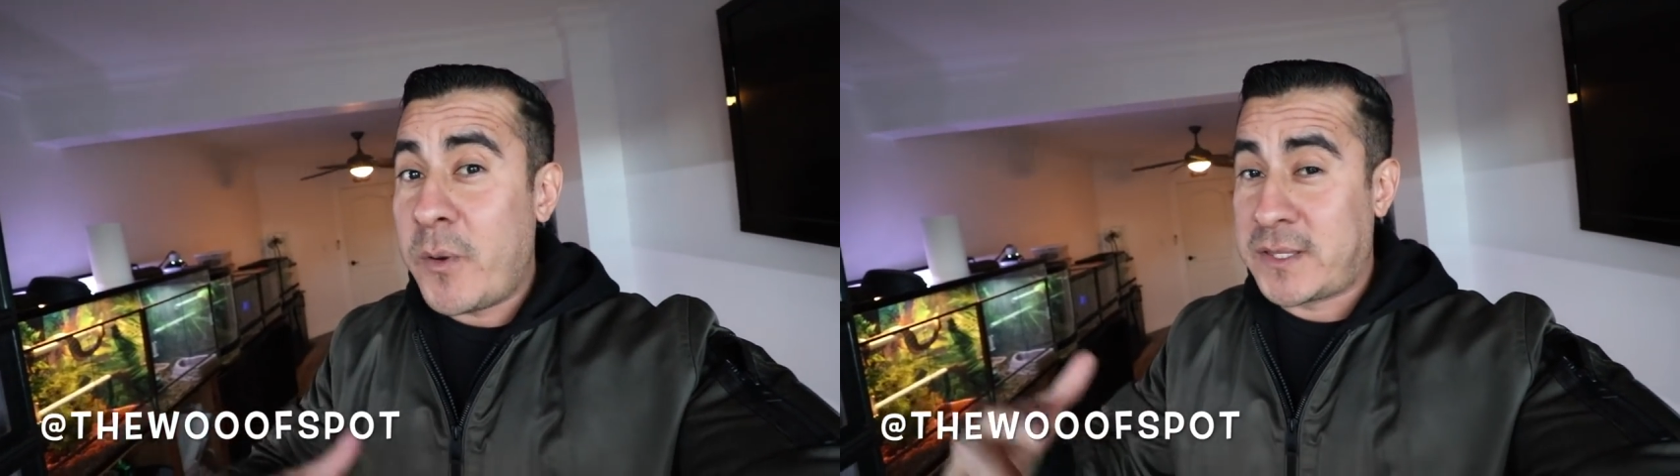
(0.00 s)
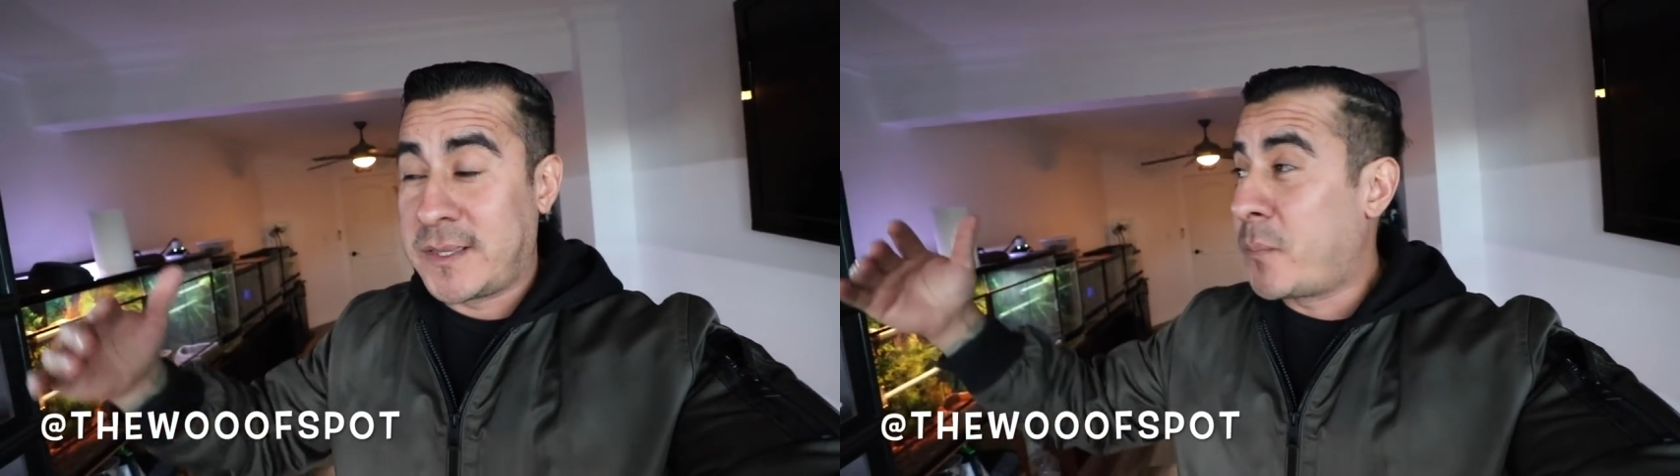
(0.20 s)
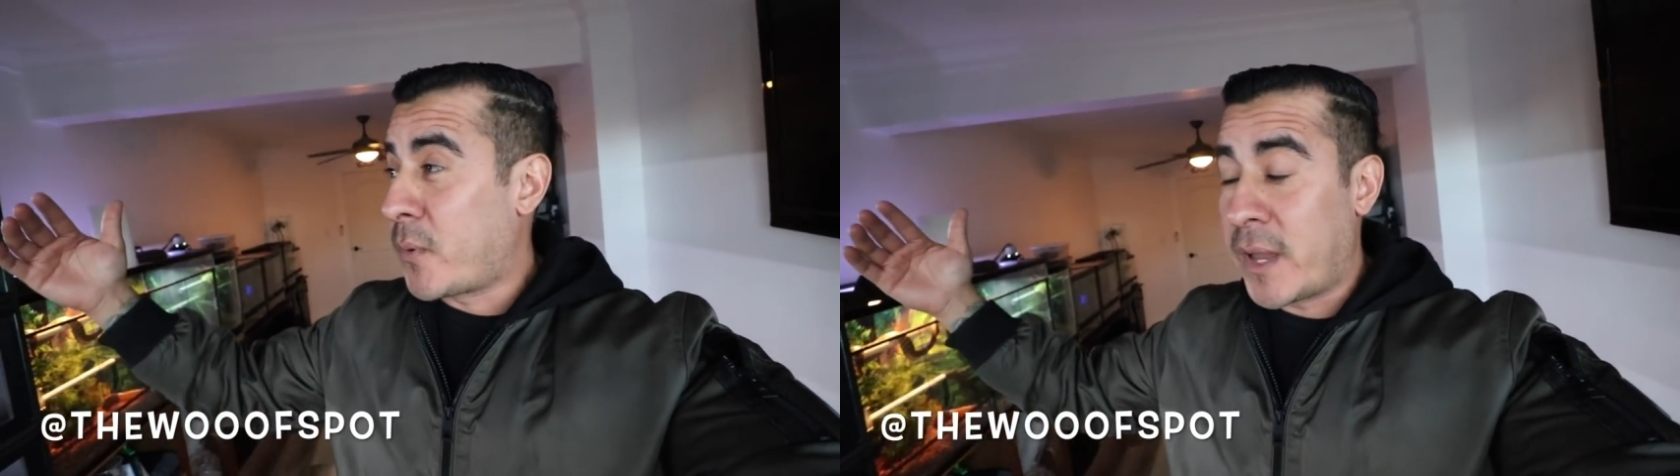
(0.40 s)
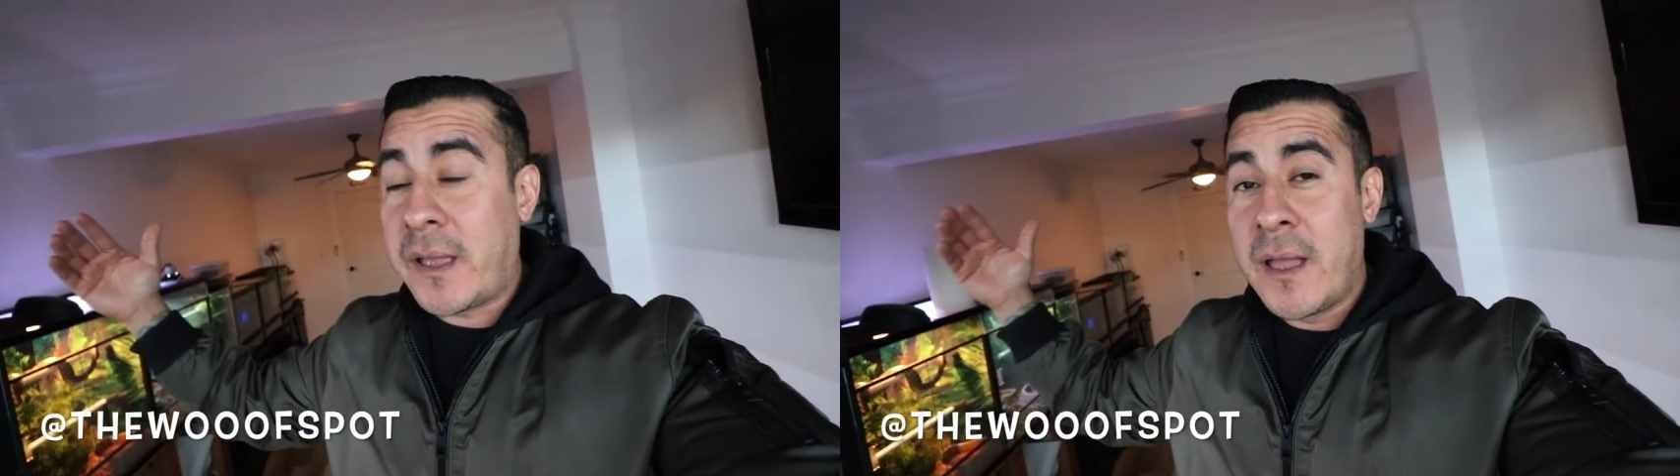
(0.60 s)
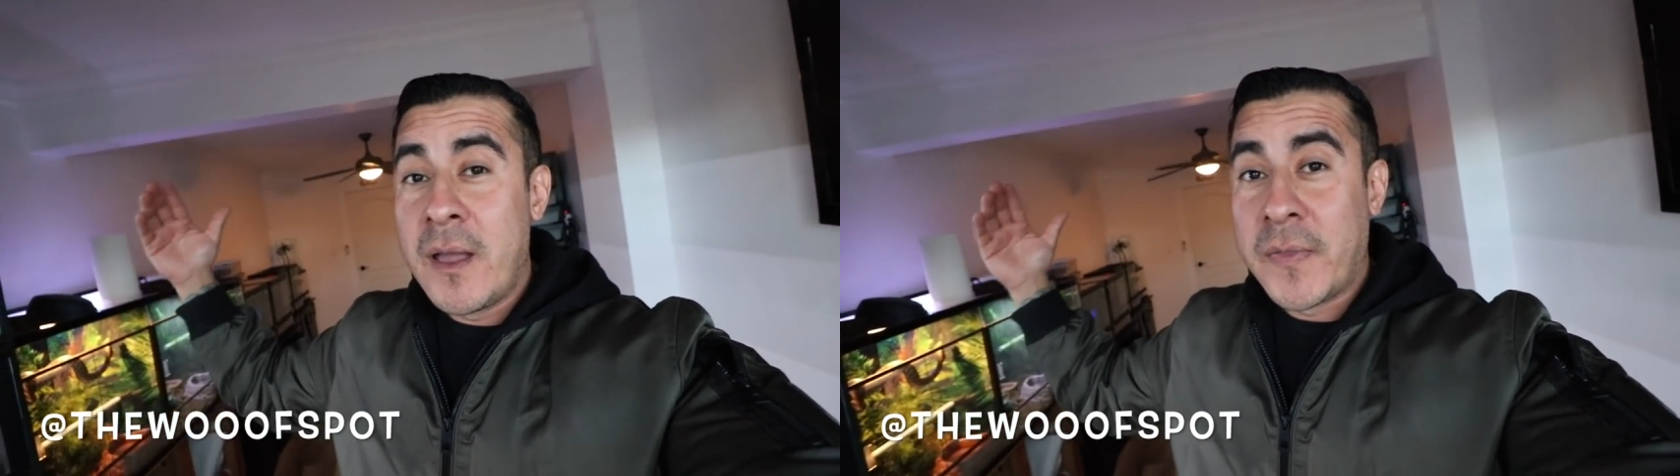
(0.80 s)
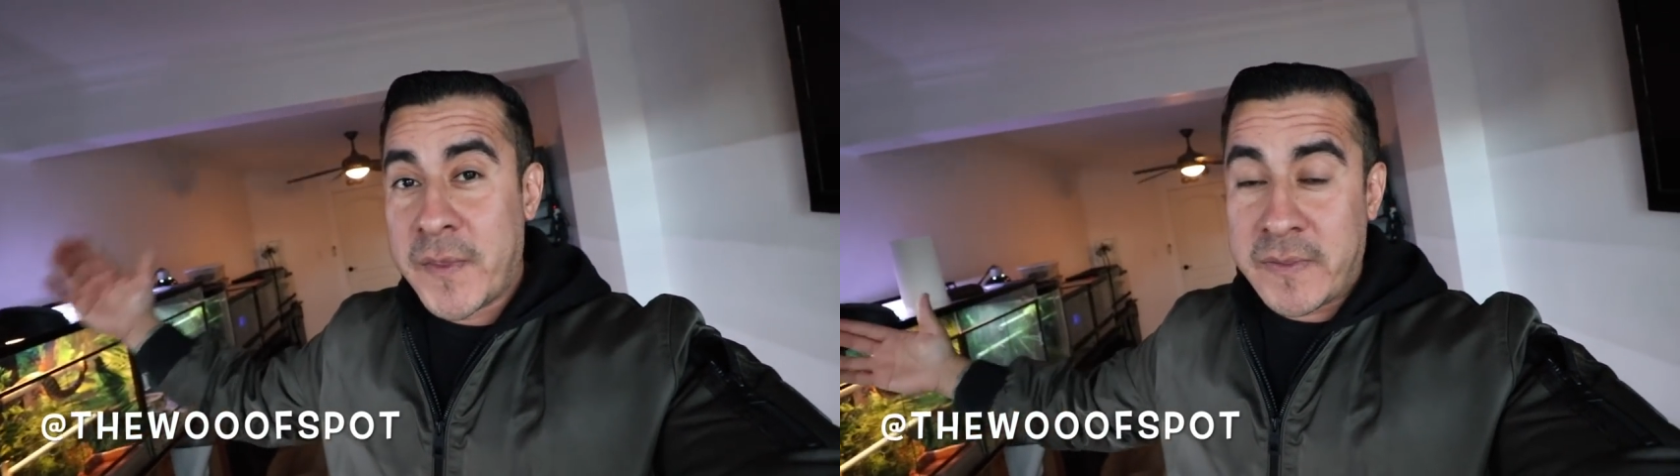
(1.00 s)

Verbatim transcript: wait till they bring the